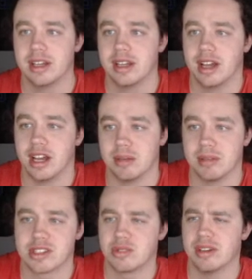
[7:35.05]

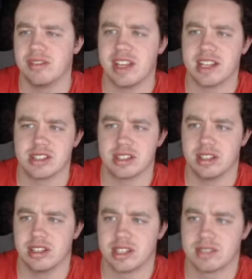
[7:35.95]
Hasn't run at Vegas in
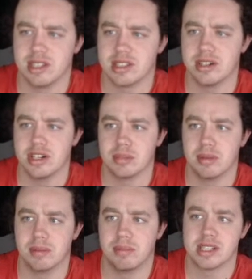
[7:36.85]
the Xfinity Series,
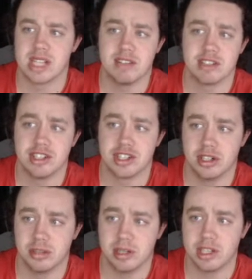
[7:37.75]
but best average finish at
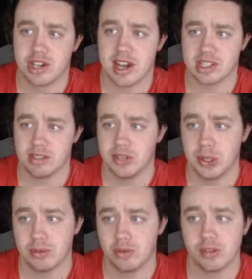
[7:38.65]
intermediate tracks in the field,
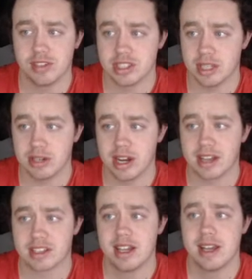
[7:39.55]
4th at steep tracks.